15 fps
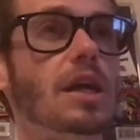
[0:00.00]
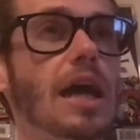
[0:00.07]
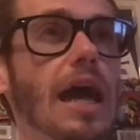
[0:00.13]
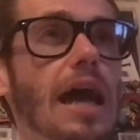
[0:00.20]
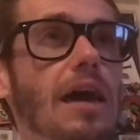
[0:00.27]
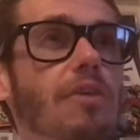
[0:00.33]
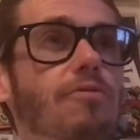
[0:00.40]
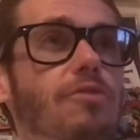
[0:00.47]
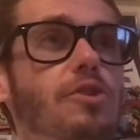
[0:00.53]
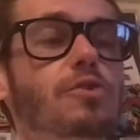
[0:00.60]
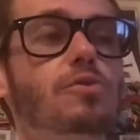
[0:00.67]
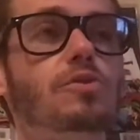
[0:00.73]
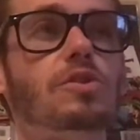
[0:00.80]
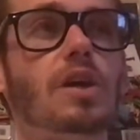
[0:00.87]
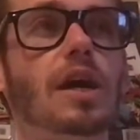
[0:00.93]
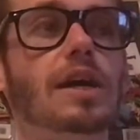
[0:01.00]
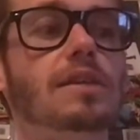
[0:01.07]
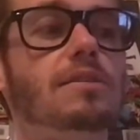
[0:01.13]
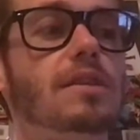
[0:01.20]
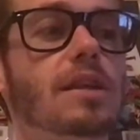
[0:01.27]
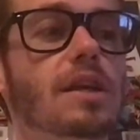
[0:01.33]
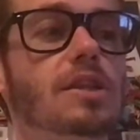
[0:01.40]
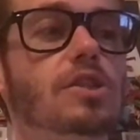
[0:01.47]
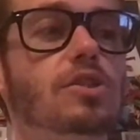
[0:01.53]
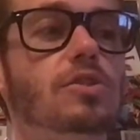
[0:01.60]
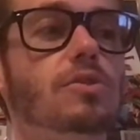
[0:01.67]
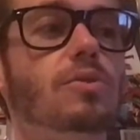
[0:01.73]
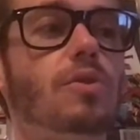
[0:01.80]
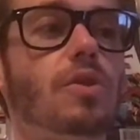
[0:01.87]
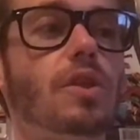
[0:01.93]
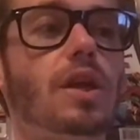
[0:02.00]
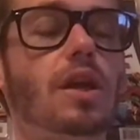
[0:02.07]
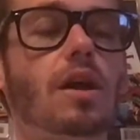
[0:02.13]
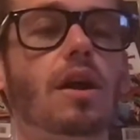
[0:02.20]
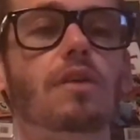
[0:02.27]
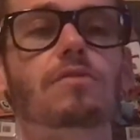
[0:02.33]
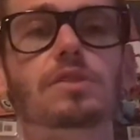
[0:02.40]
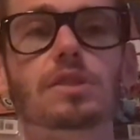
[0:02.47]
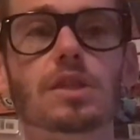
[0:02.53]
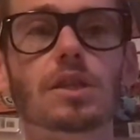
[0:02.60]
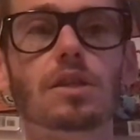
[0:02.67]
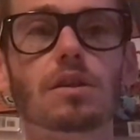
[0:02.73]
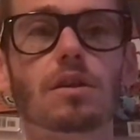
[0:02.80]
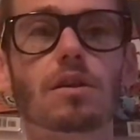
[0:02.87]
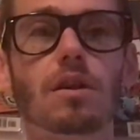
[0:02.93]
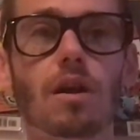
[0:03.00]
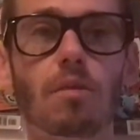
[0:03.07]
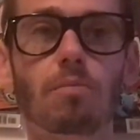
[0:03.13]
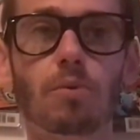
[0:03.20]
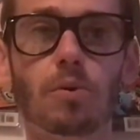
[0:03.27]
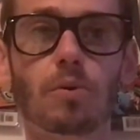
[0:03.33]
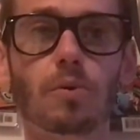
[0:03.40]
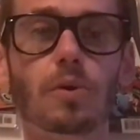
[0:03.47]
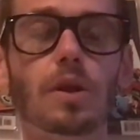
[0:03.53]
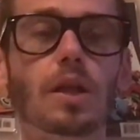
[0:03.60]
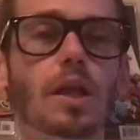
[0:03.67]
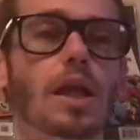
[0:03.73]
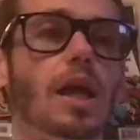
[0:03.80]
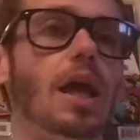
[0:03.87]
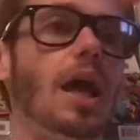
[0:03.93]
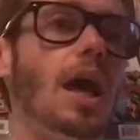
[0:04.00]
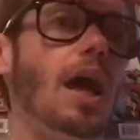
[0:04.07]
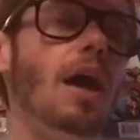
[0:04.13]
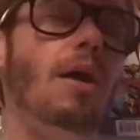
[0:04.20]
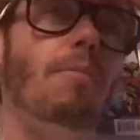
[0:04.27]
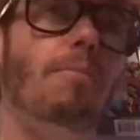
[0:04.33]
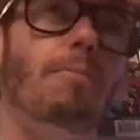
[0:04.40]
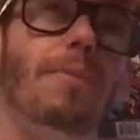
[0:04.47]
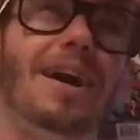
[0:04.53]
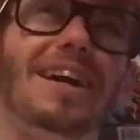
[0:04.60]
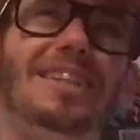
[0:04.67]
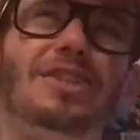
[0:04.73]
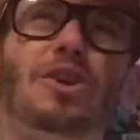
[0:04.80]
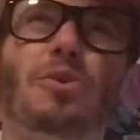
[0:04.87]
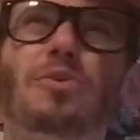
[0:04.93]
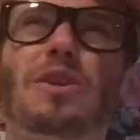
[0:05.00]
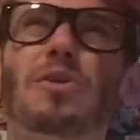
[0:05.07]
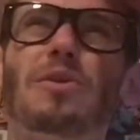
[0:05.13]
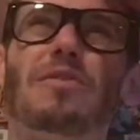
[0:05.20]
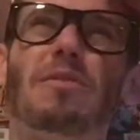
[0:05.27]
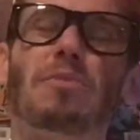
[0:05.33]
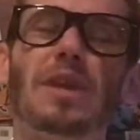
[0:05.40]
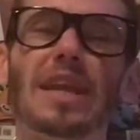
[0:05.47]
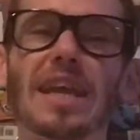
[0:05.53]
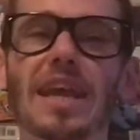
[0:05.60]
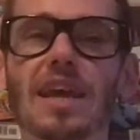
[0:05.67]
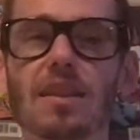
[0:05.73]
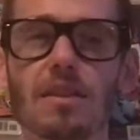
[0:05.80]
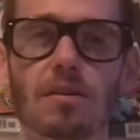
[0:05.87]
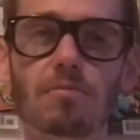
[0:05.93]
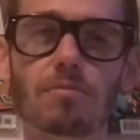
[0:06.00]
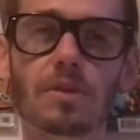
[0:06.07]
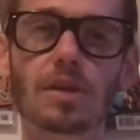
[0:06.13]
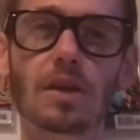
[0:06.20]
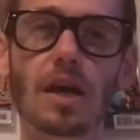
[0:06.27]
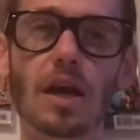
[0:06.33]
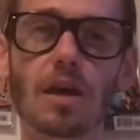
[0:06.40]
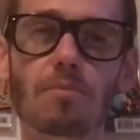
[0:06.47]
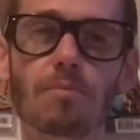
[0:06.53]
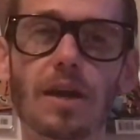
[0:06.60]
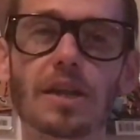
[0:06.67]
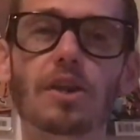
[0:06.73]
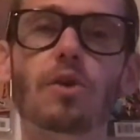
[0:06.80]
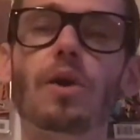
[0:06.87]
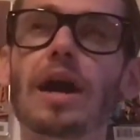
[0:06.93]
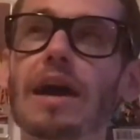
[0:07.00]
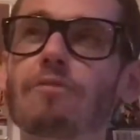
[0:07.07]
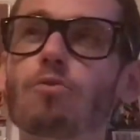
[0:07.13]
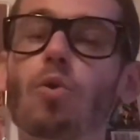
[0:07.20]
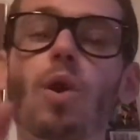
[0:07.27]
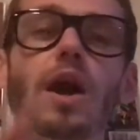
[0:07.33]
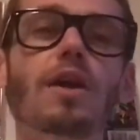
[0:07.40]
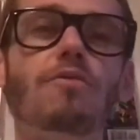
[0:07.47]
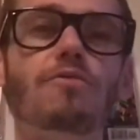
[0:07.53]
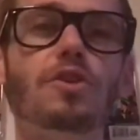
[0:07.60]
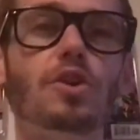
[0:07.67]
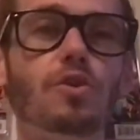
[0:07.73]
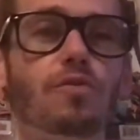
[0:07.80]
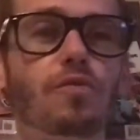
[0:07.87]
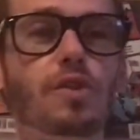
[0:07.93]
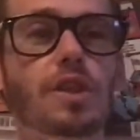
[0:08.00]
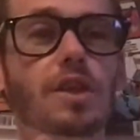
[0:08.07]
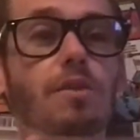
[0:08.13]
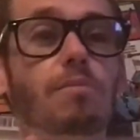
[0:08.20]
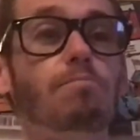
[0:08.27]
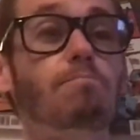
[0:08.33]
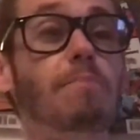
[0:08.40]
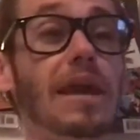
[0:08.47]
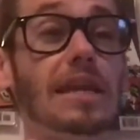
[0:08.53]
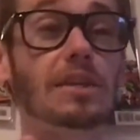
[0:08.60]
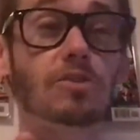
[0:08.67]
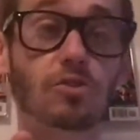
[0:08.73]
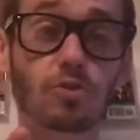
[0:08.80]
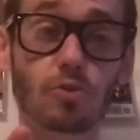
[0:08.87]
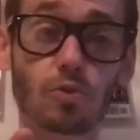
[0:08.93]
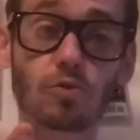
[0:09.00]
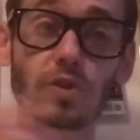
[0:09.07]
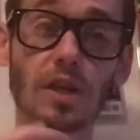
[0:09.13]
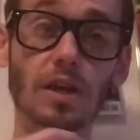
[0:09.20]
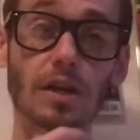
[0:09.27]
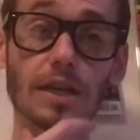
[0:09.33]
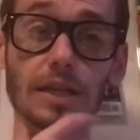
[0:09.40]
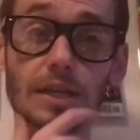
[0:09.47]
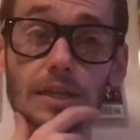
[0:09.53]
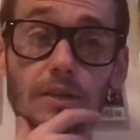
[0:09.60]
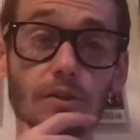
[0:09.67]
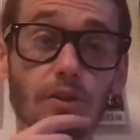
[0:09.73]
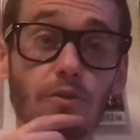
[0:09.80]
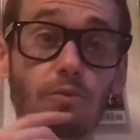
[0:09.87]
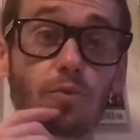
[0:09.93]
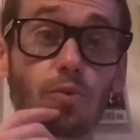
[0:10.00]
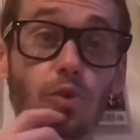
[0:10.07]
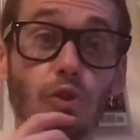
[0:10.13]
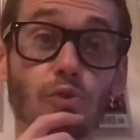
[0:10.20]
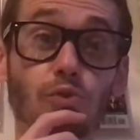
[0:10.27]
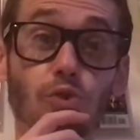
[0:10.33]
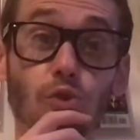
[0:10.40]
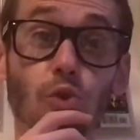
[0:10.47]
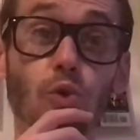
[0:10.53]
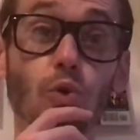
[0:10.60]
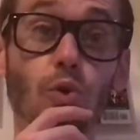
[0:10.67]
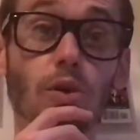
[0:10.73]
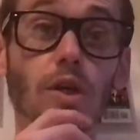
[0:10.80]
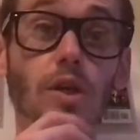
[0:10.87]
at a few sites and I do think I've seen a couple. I don't know if I'm going to get them. I know I have quite a few for the main storyline. You saw